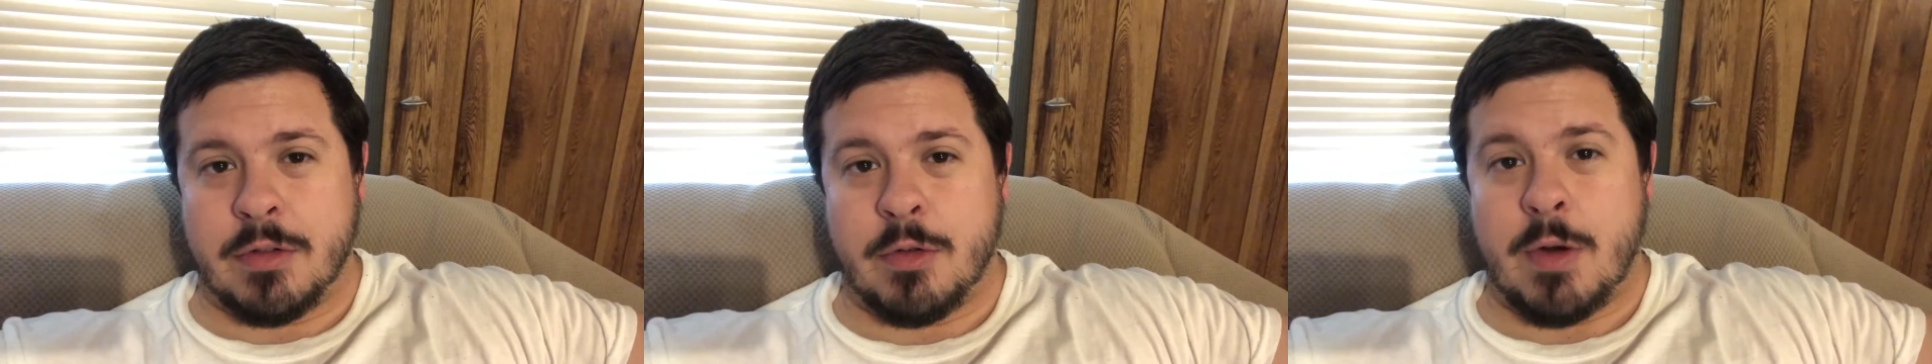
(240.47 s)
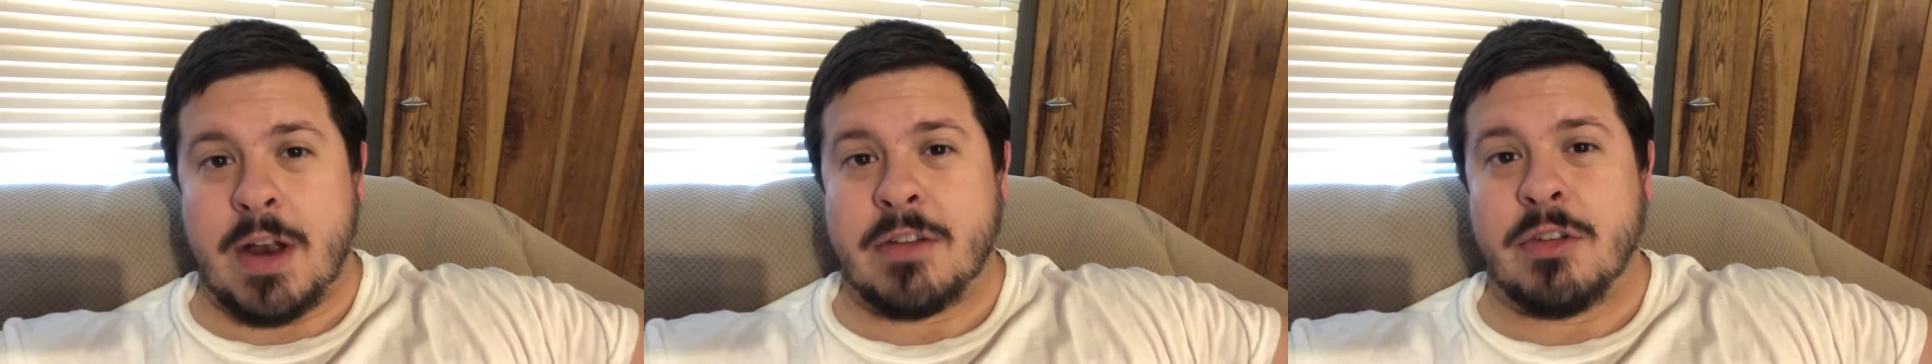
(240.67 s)
the
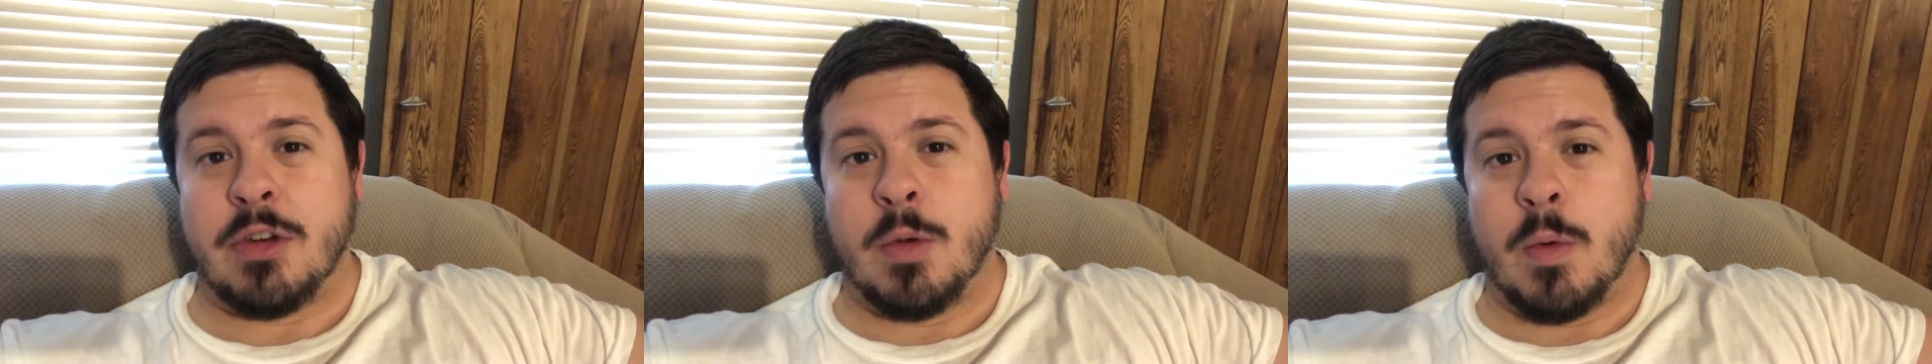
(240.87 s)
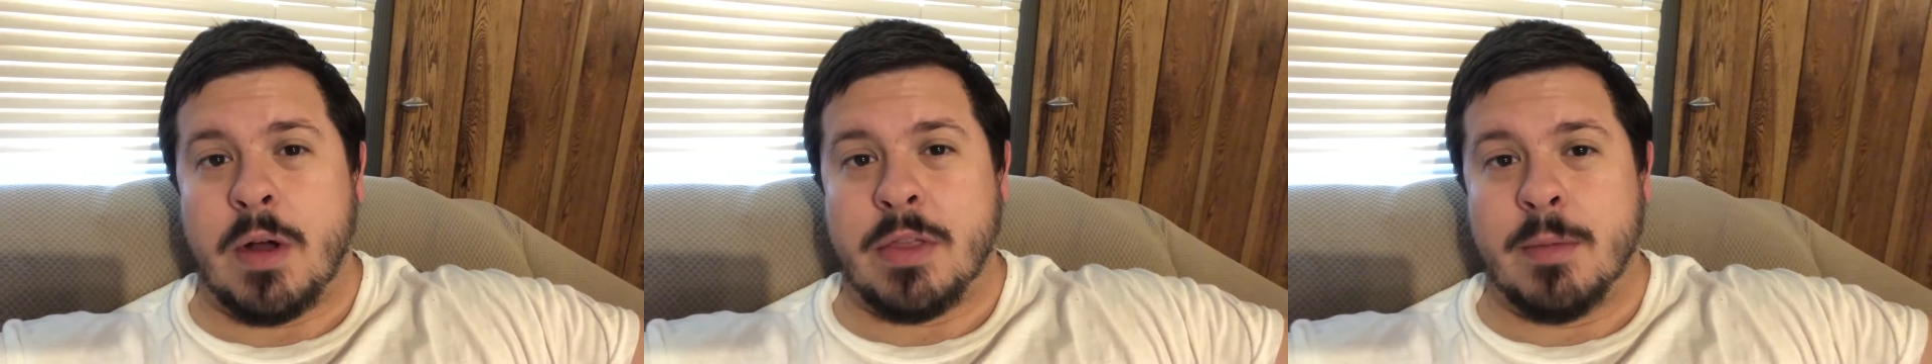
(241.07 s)
direction
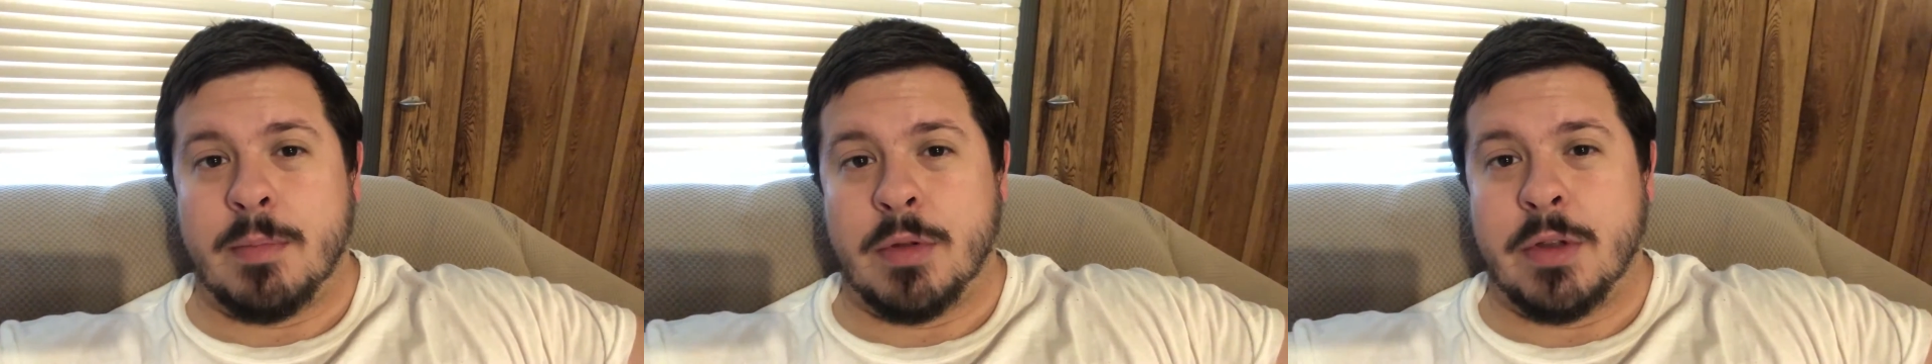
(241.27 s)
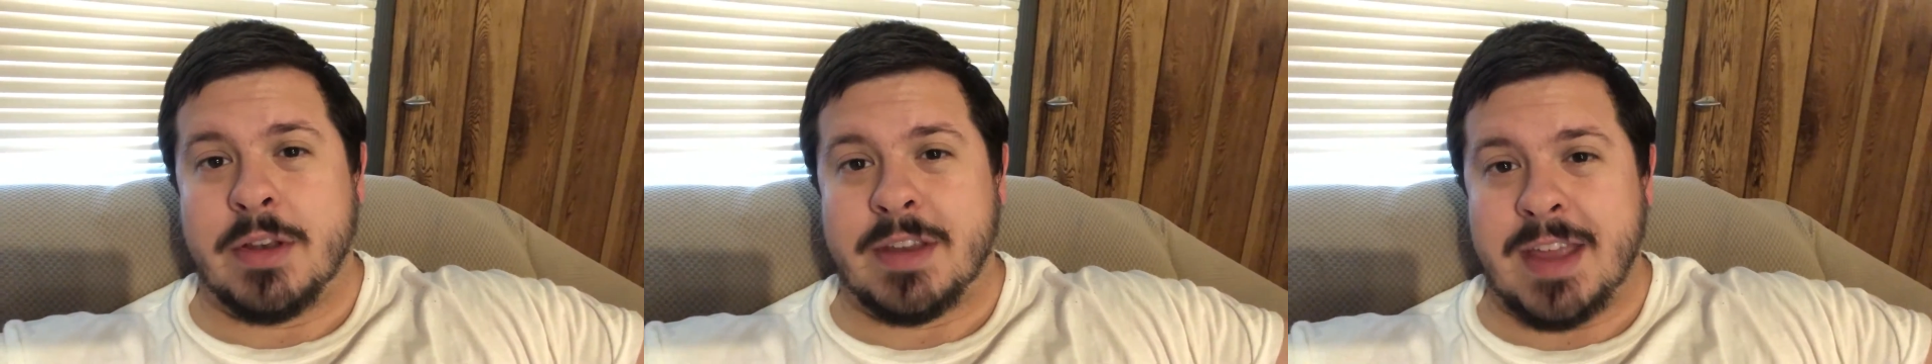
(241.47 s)
you want the
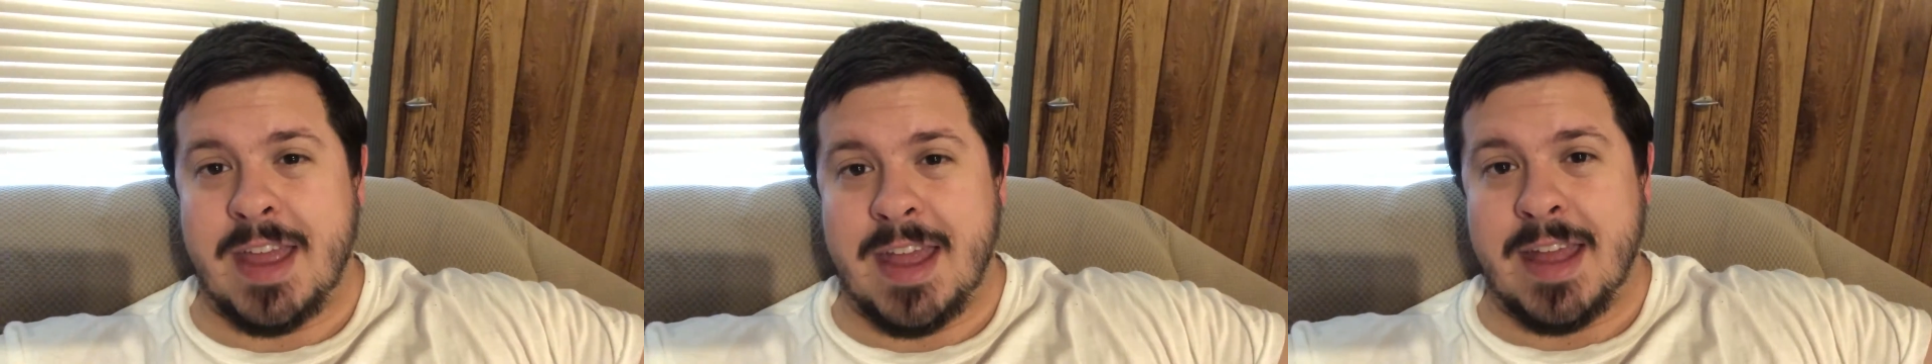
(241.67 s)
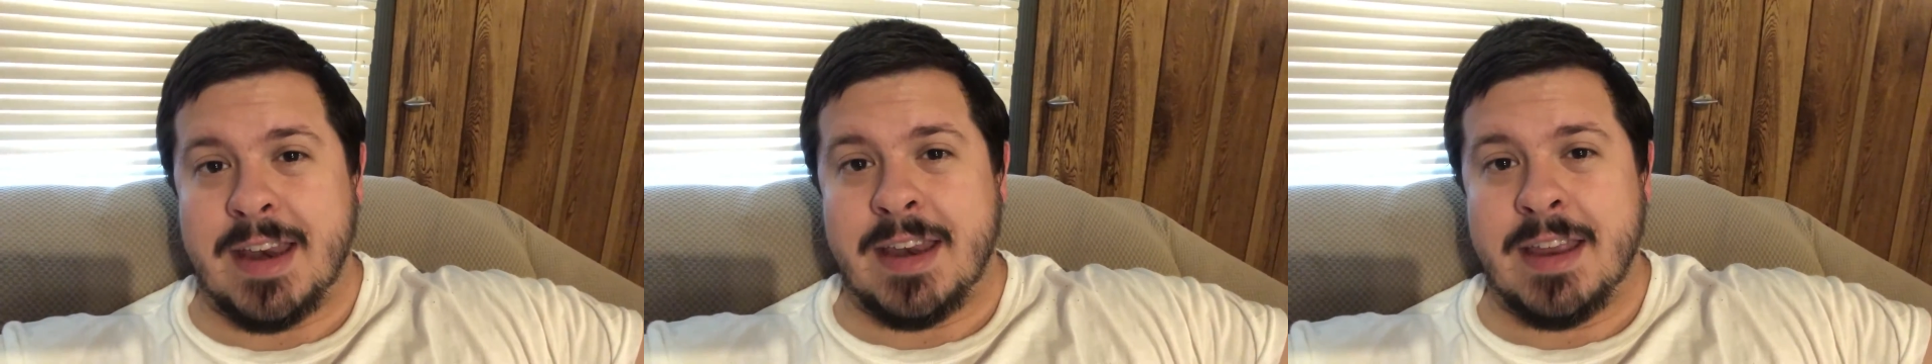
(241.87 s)
bullet to
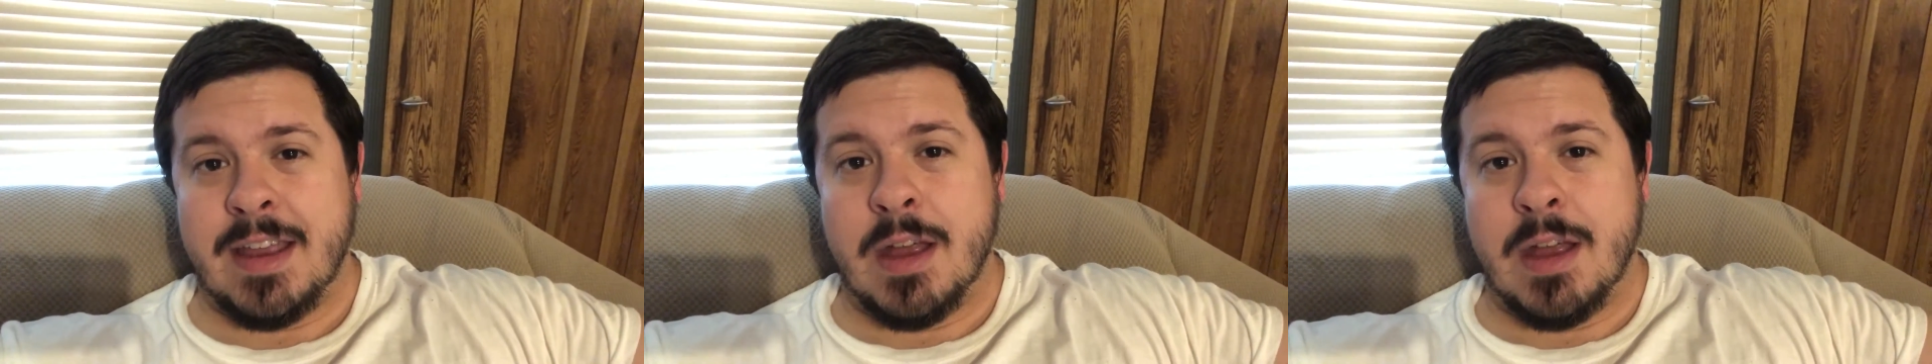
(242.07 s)
hit,